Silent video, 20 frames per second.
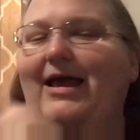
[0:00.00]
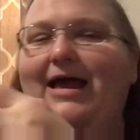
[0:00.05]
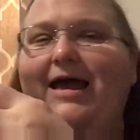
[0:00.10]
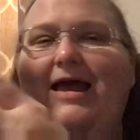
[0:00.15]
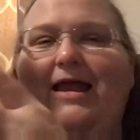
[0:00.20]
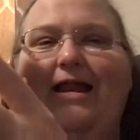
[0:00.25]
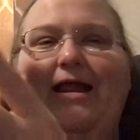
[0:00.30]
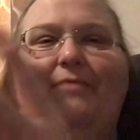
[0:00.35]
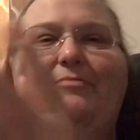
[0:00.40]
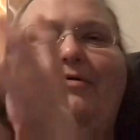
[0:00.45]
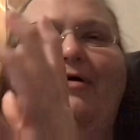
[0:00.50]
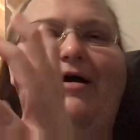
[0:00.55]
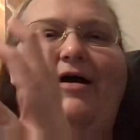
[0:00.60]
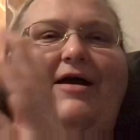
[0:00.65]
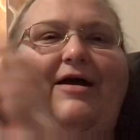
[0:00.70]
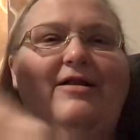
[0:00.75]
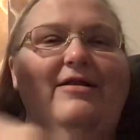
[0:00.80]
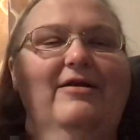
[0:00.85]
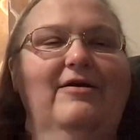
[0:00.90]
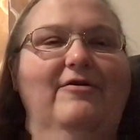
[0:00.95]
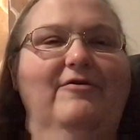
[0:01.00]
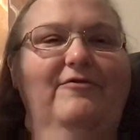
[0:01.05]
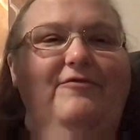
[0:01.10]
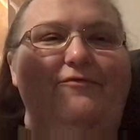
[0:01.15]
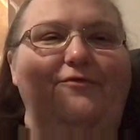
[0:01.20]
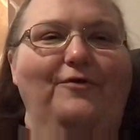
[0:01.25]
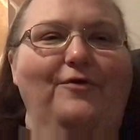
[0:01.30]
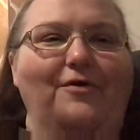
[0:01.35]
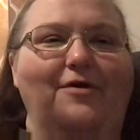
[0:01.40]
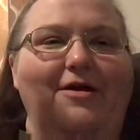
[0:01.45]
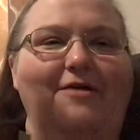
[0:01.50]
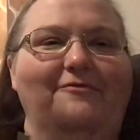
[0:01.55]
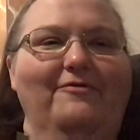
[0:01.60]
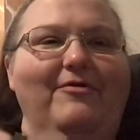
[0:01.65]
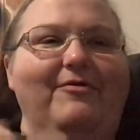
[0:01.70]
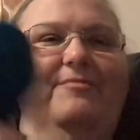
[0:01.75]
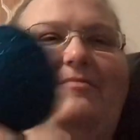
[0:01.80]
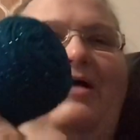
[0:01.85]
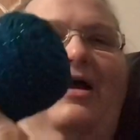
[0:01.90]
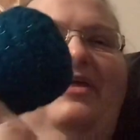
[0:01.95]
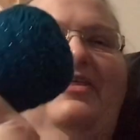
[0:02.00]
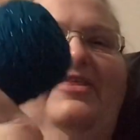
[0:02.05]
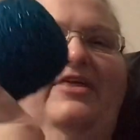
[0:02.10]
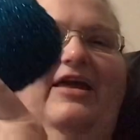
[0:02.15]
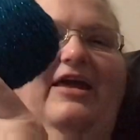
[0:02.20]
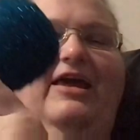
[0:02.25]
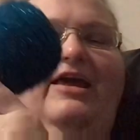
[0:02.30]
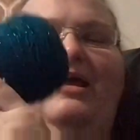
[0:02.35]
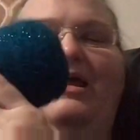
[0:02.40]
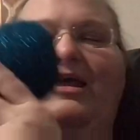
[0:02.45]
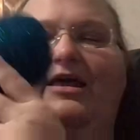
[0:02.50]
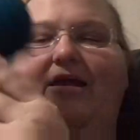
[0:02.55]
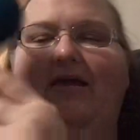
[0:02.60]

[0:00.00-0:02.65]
And I bought 4 of them, I think,